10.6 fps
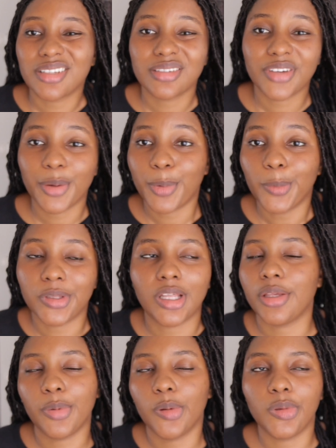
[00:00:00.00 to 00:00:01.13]
that's not very popular,
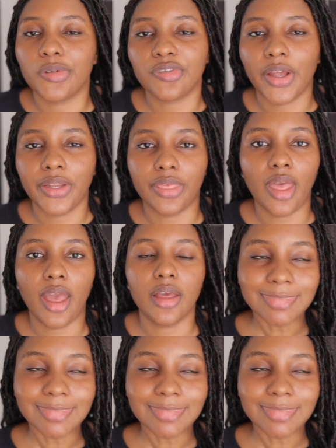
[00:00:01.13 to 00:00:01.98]
you probably won't find it there.